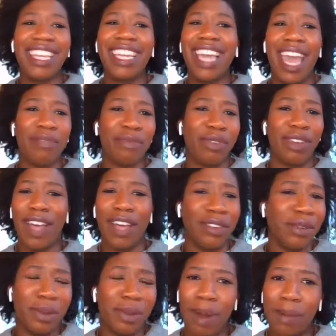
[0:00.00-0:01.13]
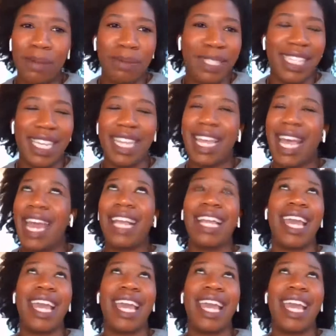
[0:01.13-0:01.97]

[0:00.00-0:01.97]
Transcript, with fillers: I think every founder would probably say that.